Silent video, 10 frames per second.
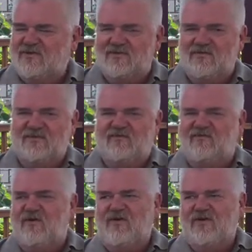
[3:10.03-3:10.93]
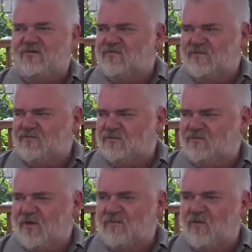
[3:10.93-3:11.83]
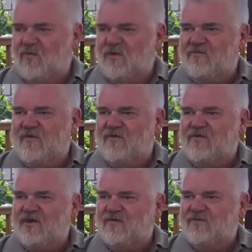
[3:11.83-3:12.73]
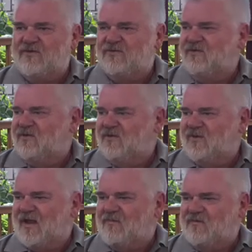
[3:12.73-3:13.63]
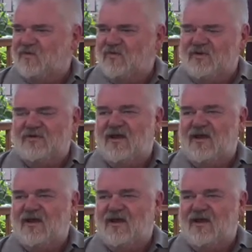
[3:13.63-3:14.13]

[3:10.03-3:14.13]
So it was very confusing while we were being photographed, and cameras pointed.